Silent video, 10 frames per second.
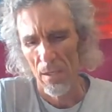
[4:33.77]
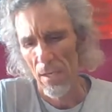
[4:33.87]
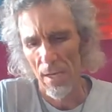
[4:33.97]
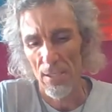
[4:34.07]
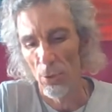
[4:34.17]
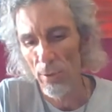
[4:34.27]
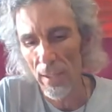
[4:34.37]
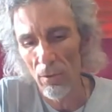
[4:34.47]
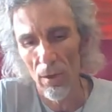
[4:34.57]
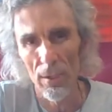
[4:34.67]
it's looking
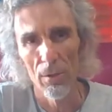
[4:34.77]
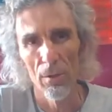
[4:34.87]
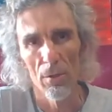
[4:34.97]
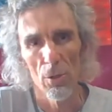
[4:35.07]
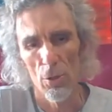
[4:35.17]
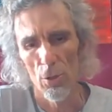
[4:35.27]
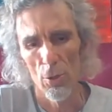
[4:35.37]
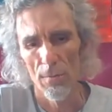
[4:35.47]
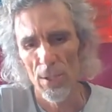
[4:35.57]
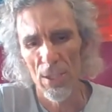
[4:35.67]
like
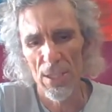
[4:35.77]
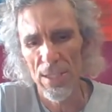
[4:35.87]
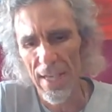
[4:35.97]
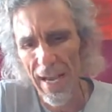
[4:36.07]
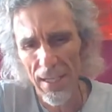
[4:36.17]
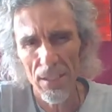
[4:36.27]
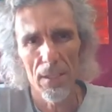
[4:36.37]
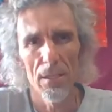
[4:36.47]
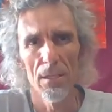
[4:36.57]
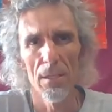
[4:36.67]
you've
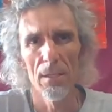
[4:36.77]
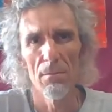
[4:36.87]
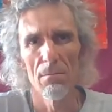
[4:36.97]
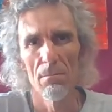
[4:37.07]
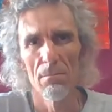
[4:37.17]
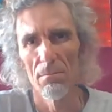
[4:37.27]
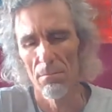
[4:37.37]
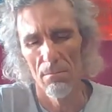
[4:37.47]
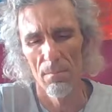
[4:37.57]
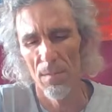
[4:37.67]
started the
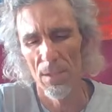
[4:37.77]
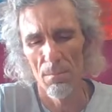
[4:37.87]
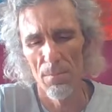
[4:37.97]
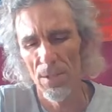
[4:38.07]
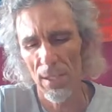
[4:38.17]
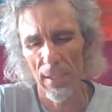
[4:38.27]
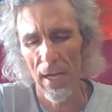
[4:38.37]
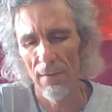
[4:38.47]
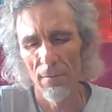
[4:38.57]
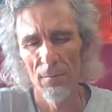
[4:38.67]
second
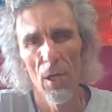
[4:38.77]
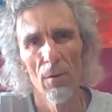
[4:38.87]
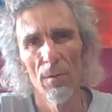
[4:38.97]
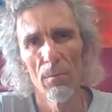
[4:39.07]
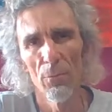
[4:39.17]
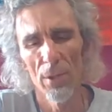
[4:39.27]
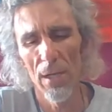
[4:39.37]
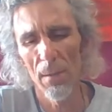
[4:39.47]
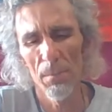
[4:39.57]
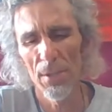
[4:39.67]
half of November in
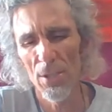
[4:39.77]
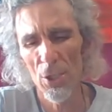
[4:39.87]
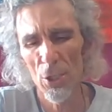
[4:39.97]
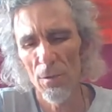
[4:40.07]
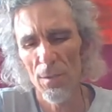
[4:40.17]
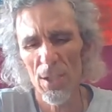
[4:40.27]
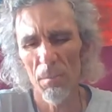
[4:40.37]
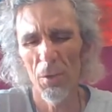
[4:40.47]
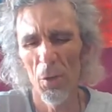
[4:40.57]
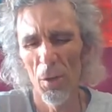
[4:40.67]
a position of
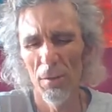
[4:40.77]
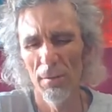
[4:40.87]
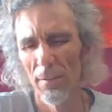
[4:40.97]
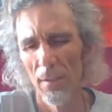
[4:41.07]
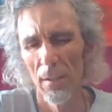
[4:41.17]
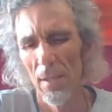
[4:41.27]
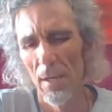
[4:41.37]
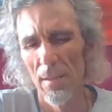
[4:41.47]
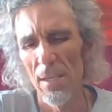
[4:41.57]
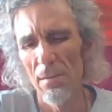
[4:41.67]
some kind of
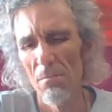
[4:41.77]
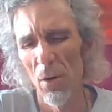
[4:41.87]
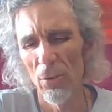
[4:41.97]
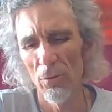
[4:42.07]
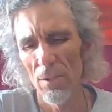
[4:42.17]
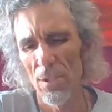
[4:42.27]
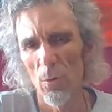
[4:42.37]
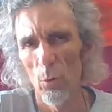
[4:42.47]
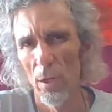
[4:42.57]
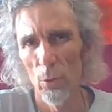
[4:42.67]
that might not
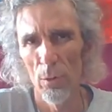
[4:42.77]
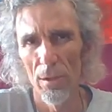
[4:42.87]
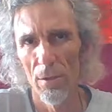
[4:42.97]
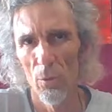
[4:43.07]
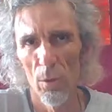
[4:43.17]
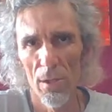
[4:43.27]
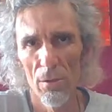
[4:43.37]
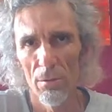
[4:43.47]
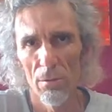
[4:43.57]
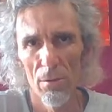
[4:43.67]
sit well with you, where
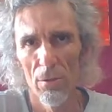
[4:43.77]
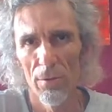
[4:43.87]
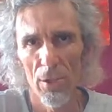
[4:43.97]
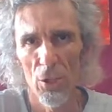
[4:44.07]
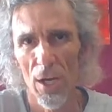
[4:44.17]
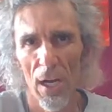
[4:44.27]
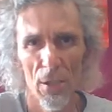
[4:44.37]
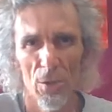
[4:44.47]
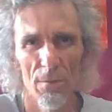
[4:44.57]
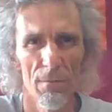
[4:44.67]
you're in
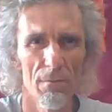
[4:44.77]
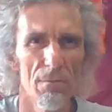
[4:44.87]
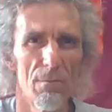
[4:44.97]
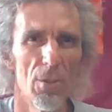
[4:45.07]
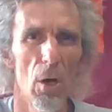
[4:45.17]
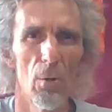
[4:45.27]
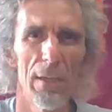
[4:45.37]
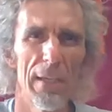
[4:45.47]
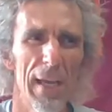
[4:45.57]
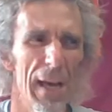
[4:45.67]
charge of
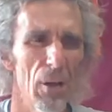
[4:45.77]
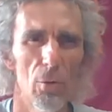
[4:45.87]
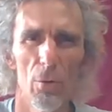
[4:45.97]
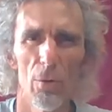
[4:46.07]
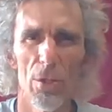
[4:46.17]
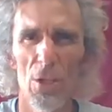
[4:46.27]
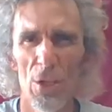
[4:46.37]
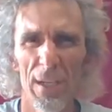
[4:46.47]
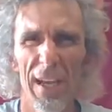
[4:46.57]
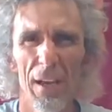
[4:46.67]
doling out or
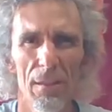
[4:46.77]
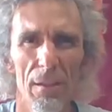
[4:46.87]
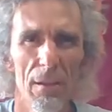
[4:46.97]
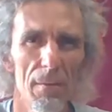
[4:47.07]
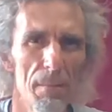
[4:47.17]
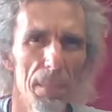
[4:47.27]
dishing out the